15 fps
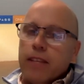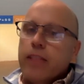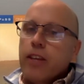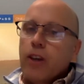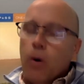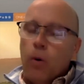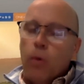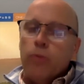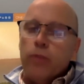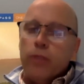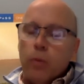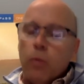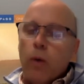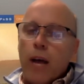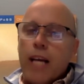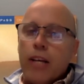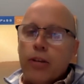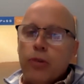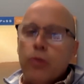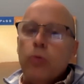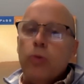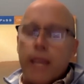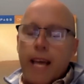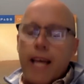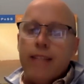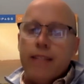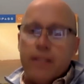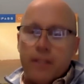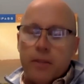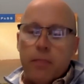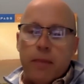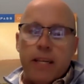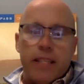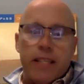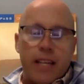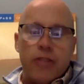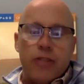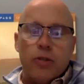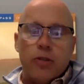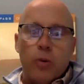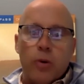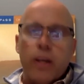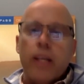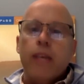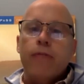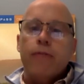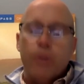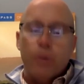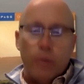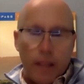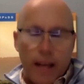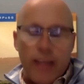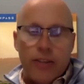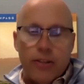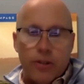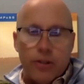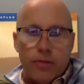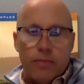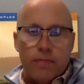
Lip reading: the only way you can submit a test score if you'd like to.